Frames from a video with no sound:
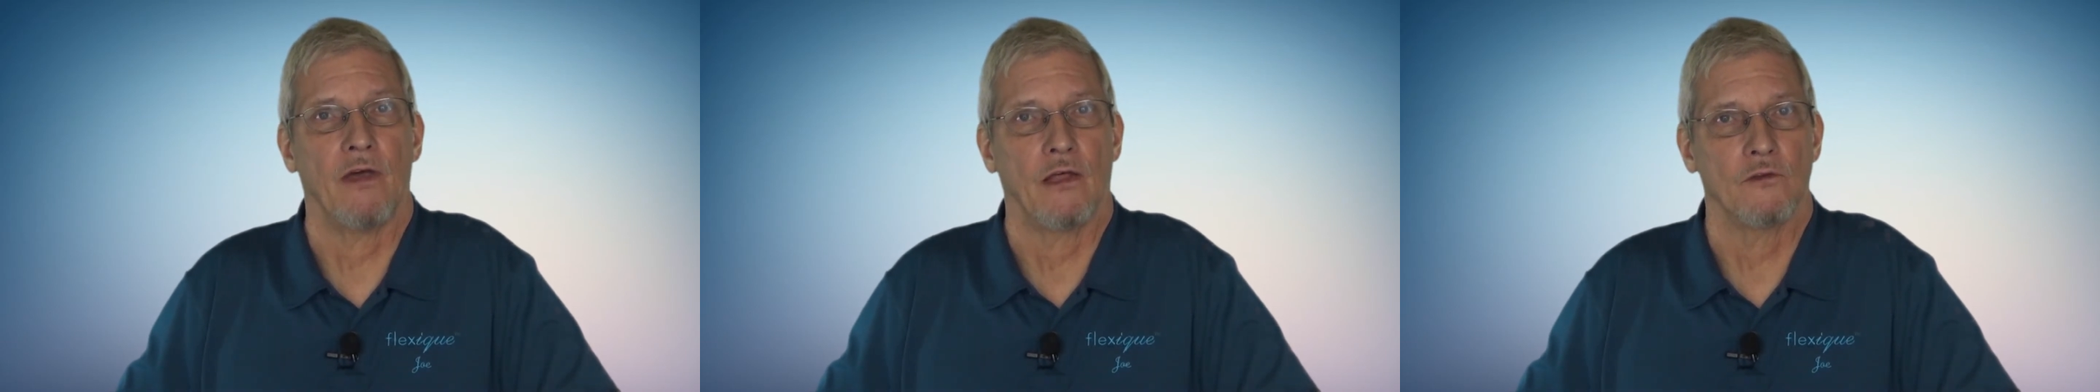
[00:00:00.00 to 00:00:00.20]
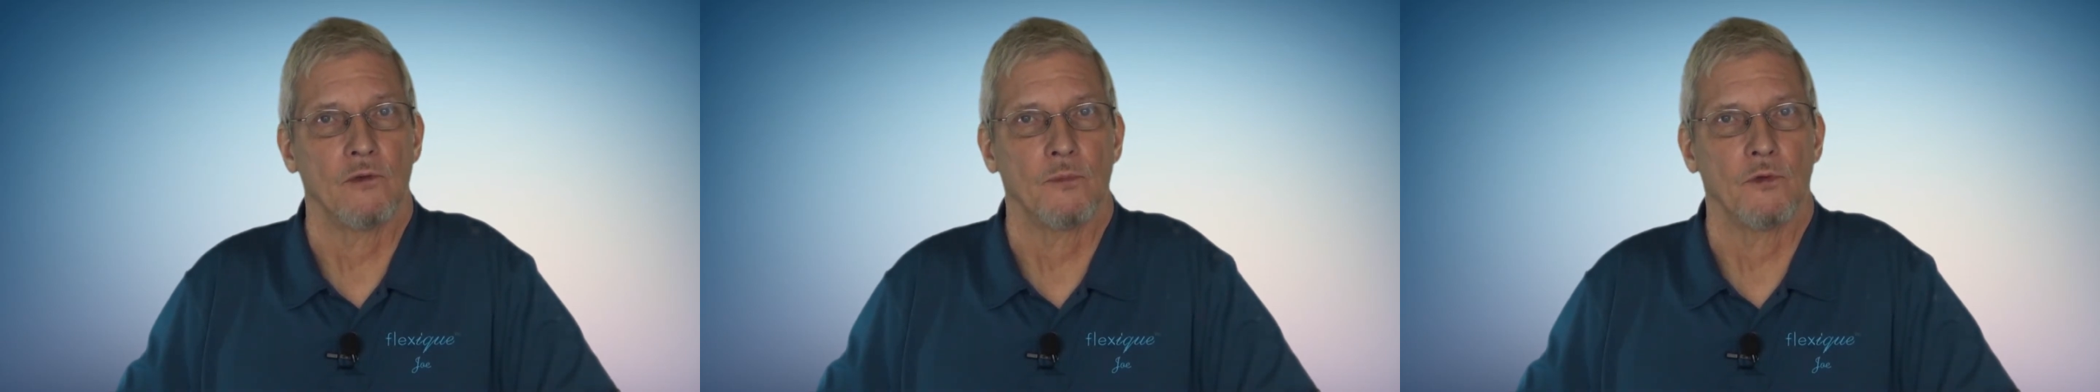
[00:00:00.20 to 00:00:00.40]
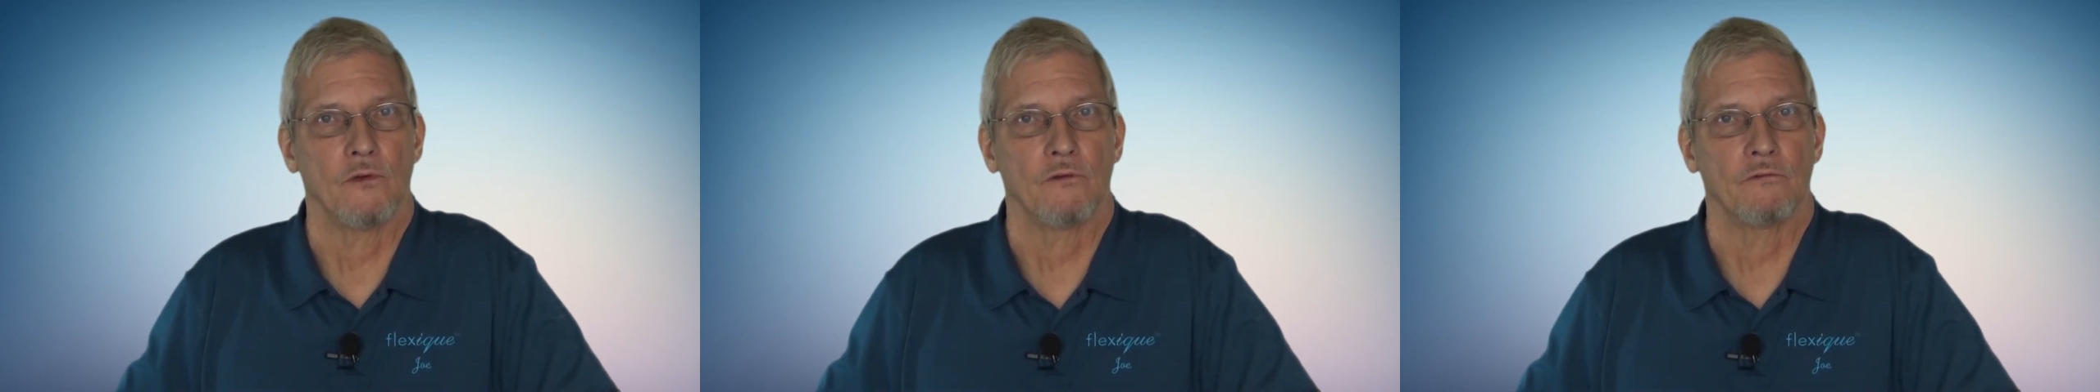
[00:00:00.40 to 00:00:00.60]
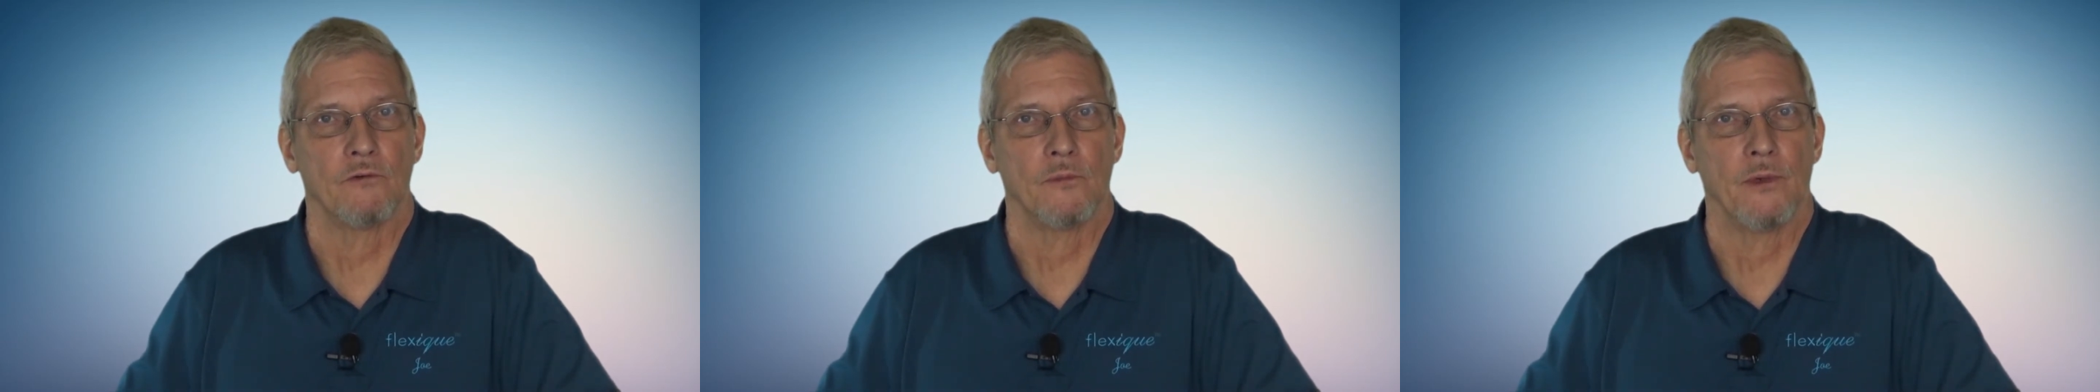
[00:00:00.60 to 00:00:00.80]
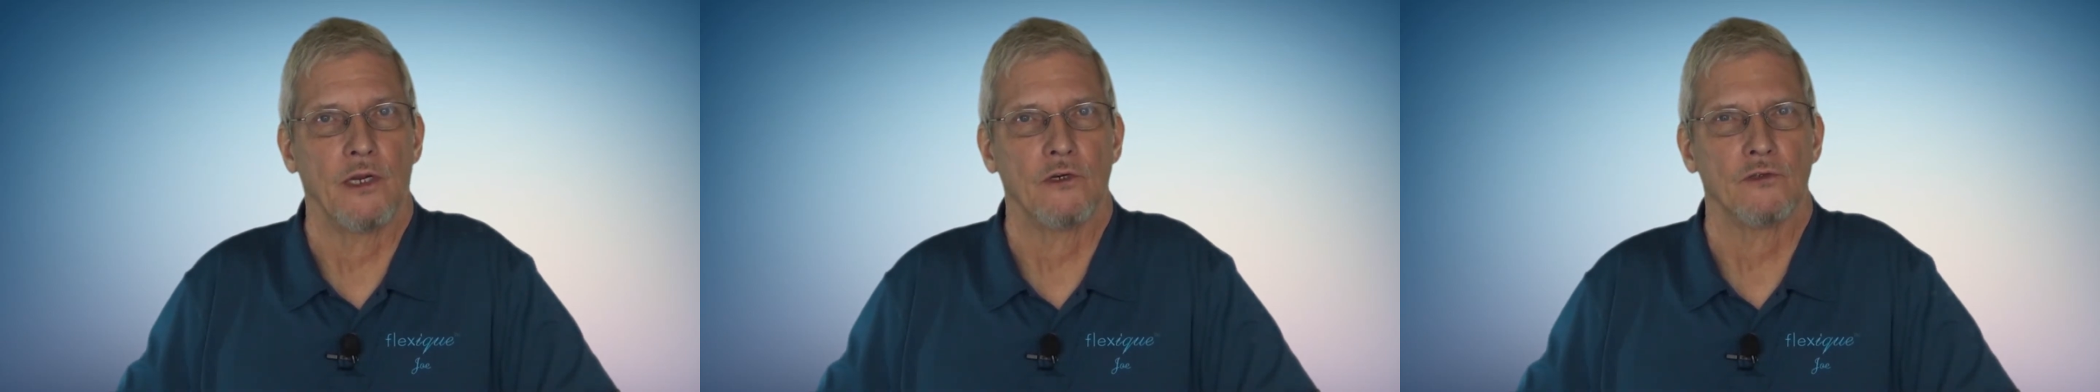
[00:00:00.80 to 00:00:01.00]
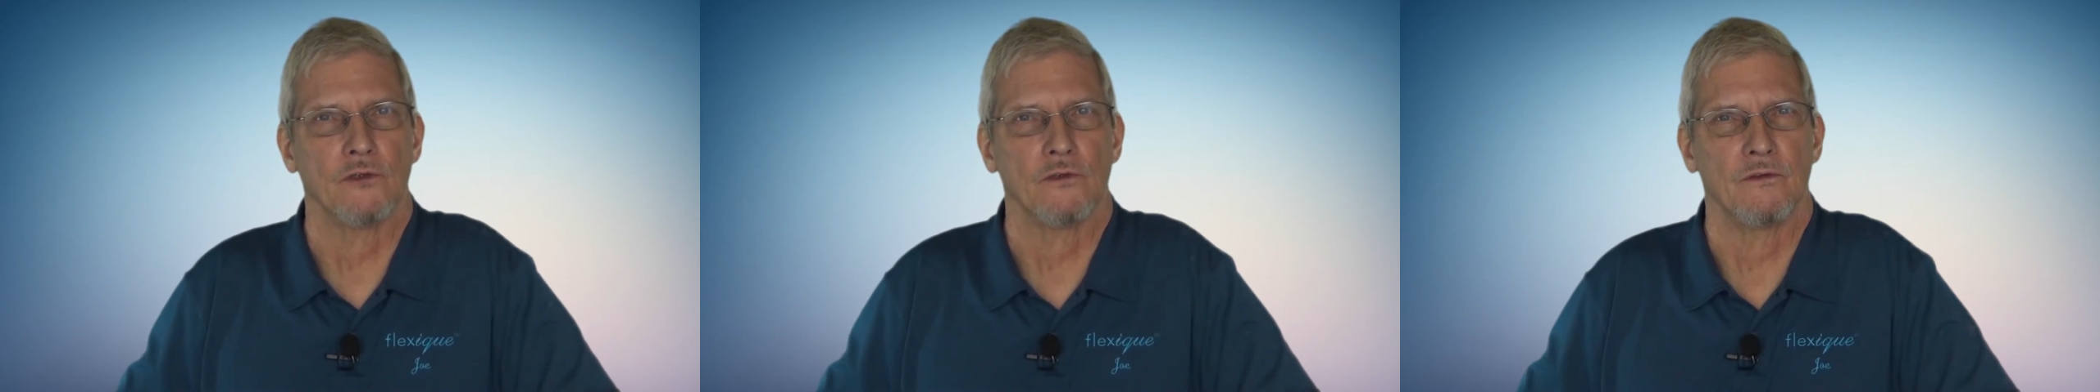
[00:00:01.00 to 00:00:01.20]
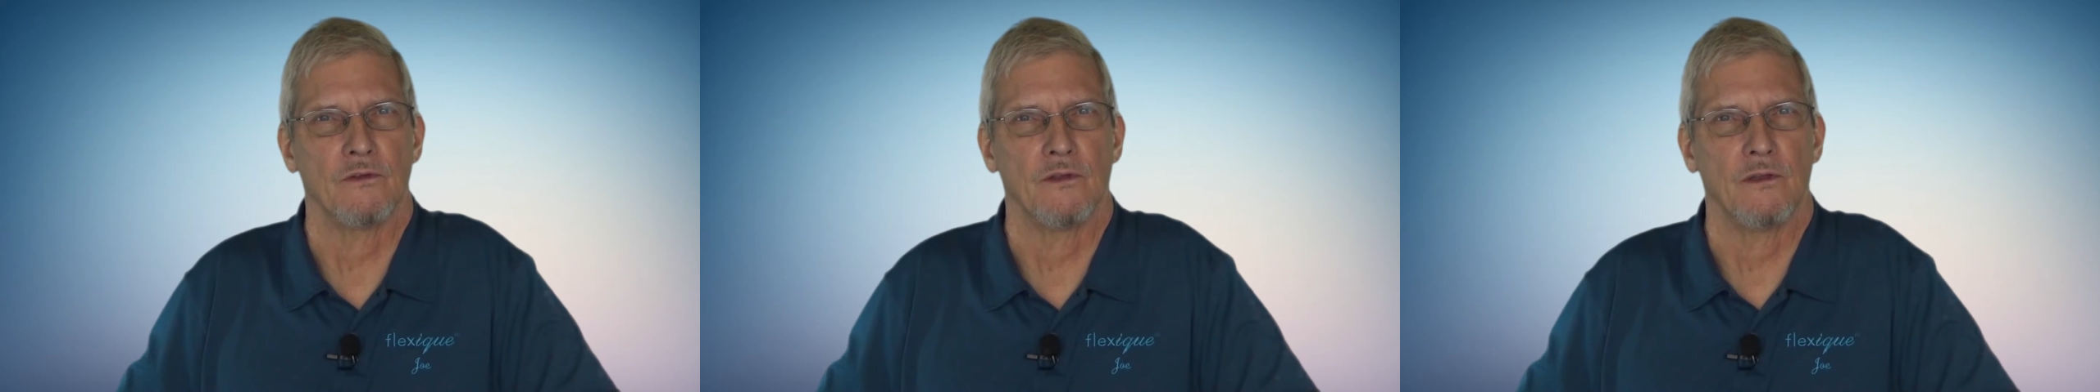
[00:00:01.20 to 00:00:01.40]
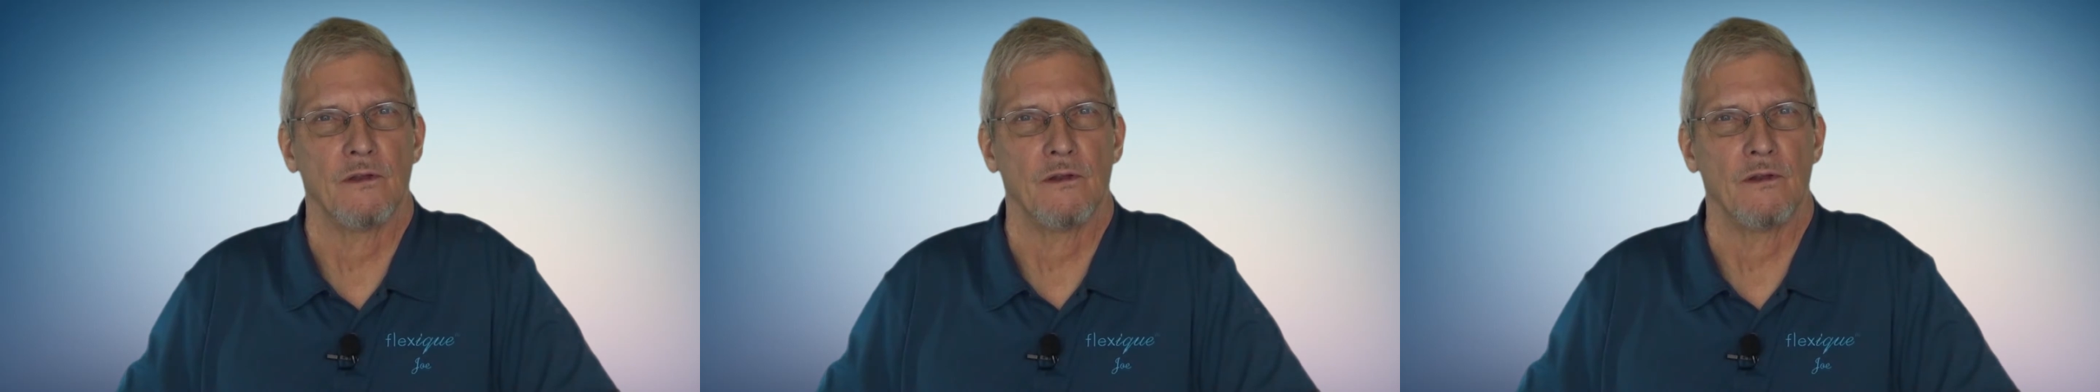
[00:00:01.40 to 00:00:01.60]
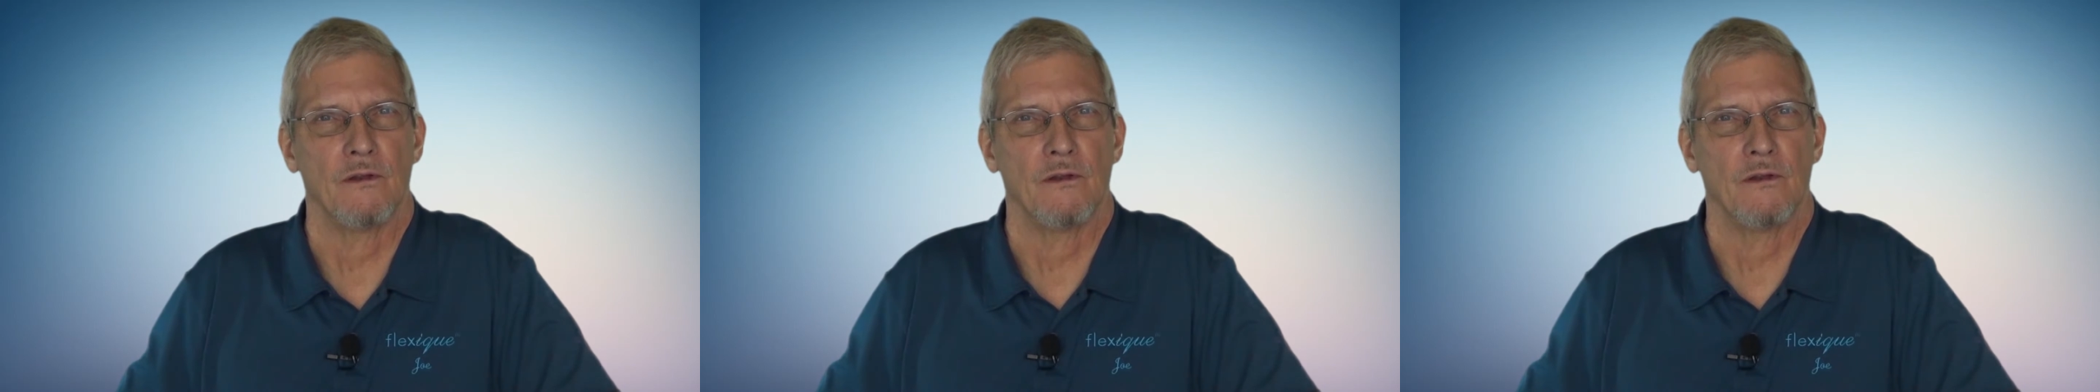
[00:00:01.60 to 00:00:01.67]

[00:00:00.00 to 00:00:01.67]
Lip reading: valuable information,